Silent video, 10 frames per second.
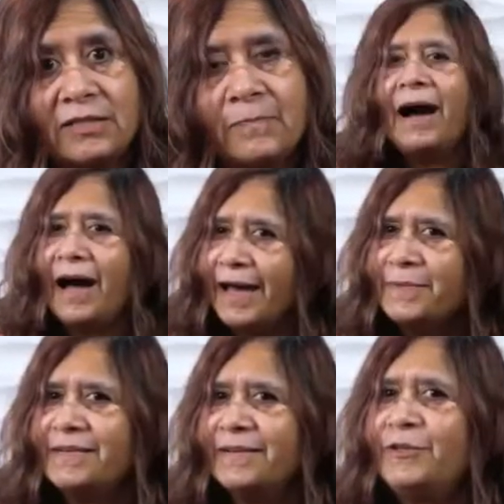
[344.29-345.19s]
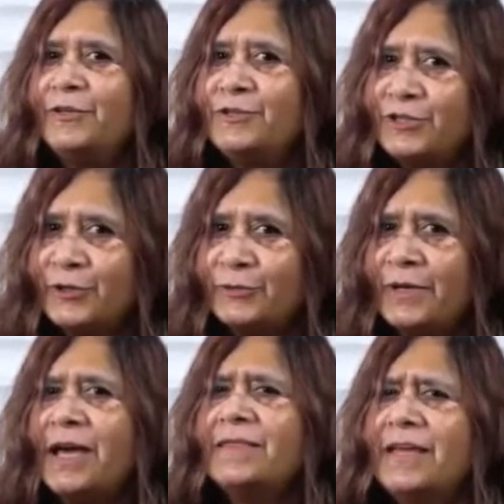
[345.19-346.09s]
I'm here to show
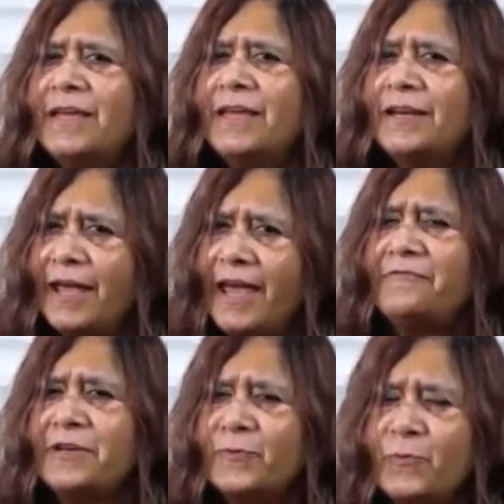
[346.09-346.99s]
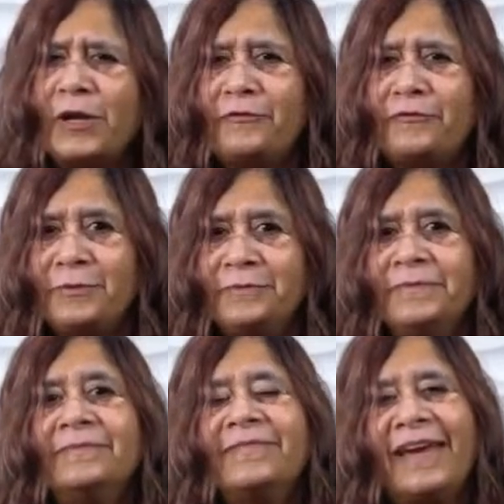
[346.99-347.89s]
you that every one of you
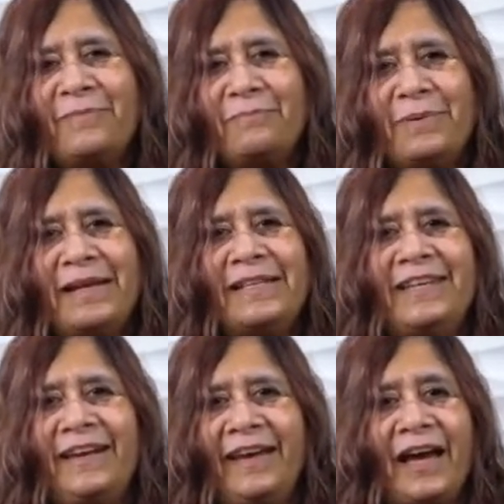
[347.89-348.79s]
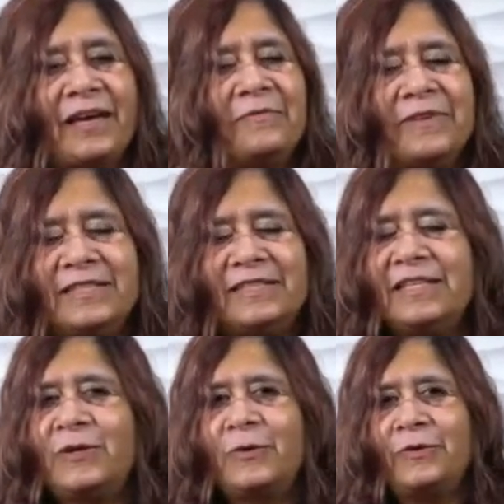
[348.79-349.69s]
can build Gen AI with
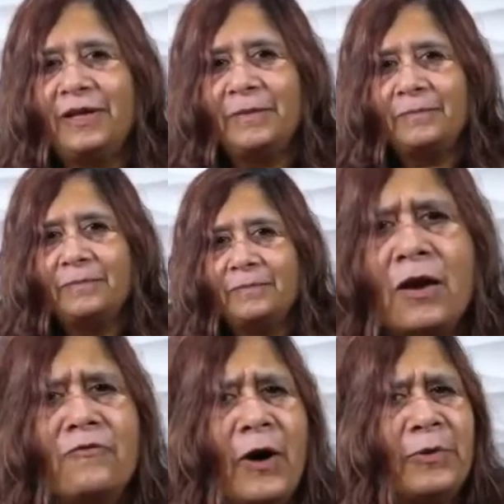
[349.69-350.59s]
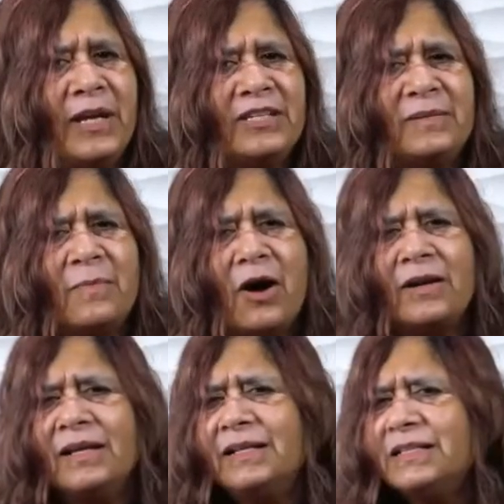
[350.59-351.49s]
zero coding. Foundation
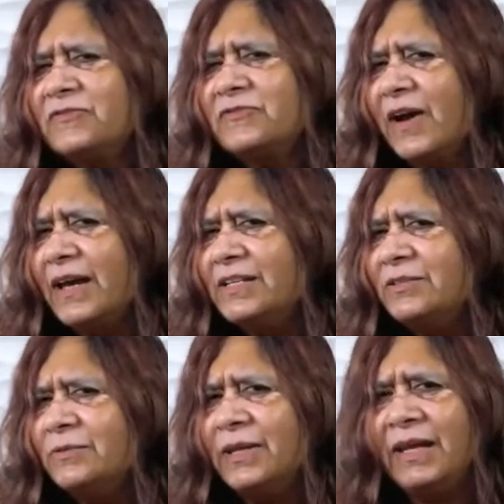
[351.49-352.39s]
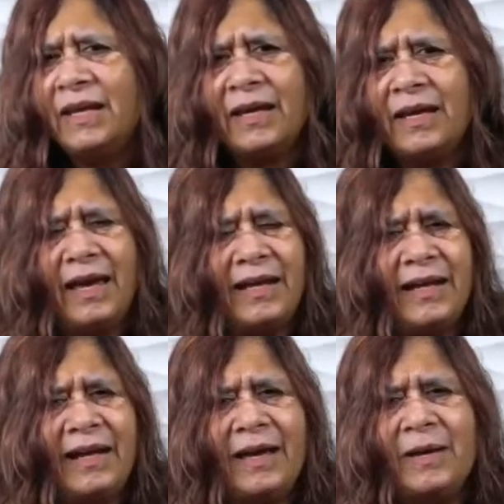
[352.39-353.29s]
models, fine tuning,
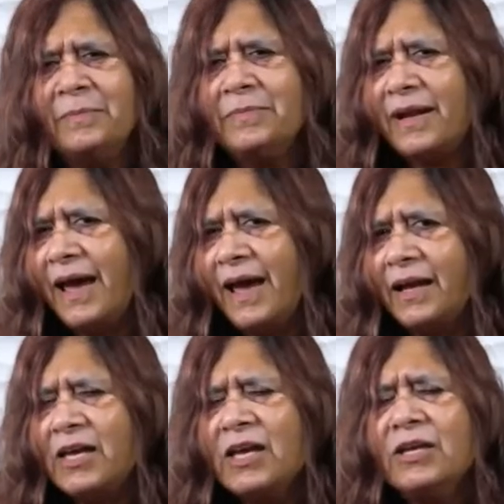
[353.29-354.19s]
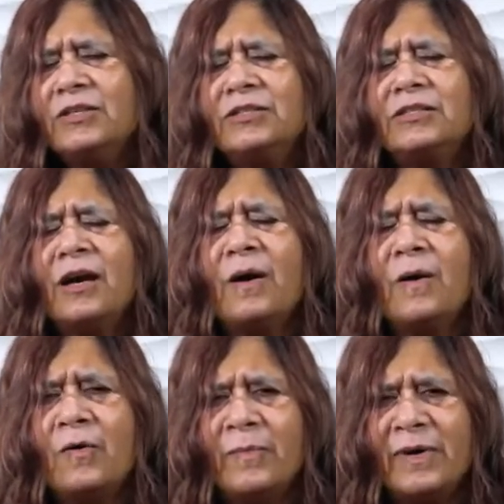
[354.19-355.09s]
LLM, RAG,
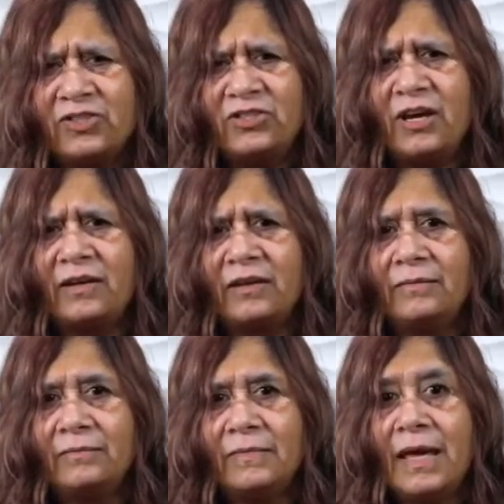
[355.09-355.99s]
so much jargon.